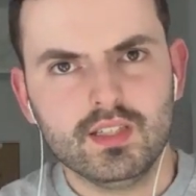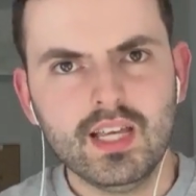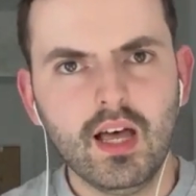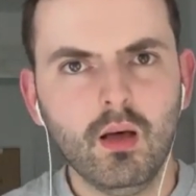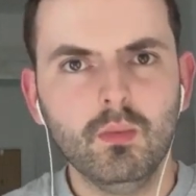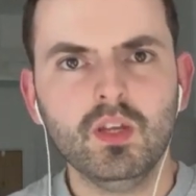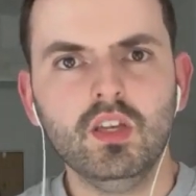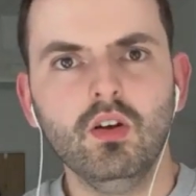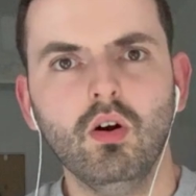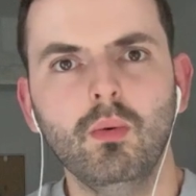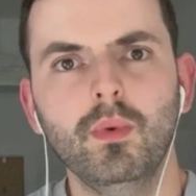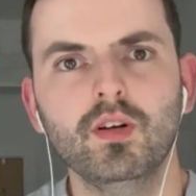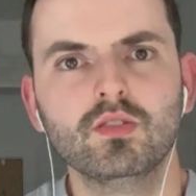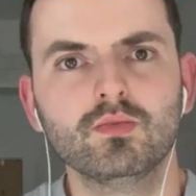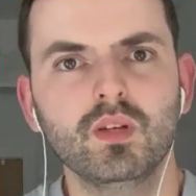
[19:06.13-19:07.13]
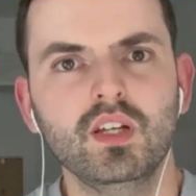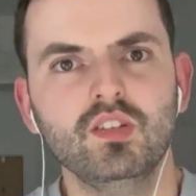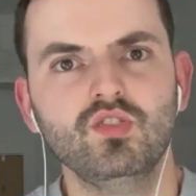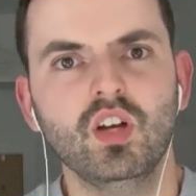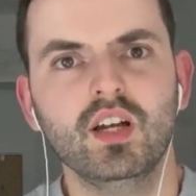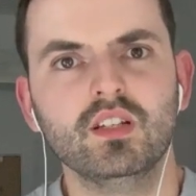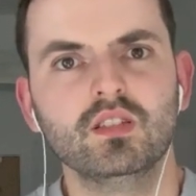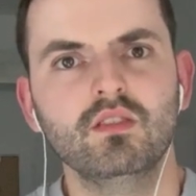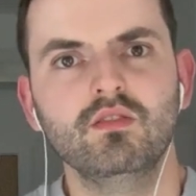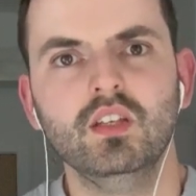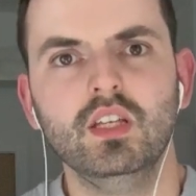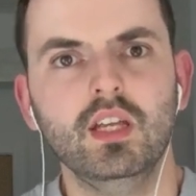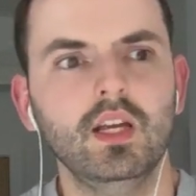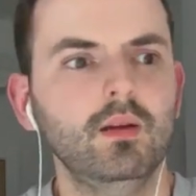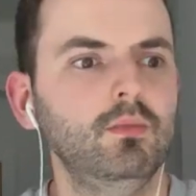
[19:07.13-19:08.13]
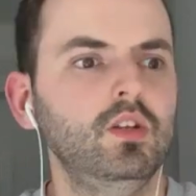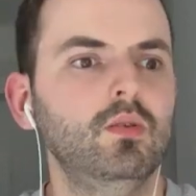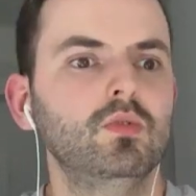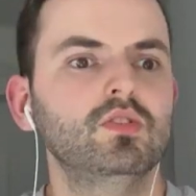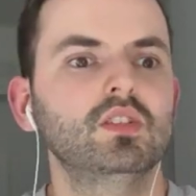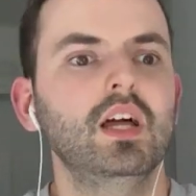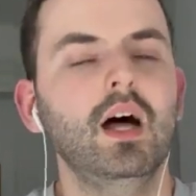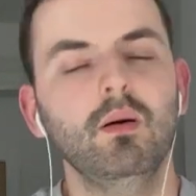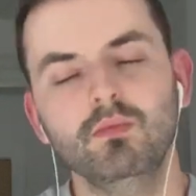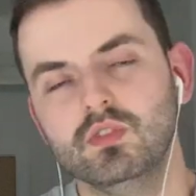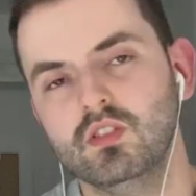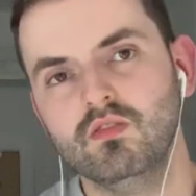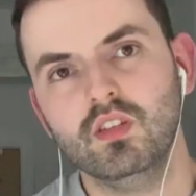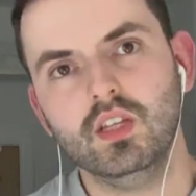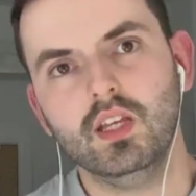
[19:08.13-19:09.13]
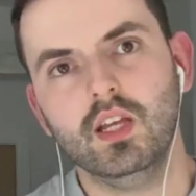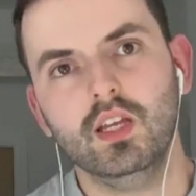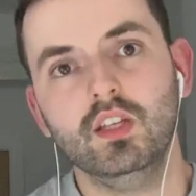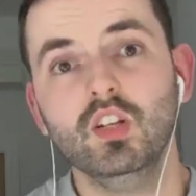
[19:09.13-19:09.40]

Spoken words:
Tell me your most played tracks of the year, your most albums of the year.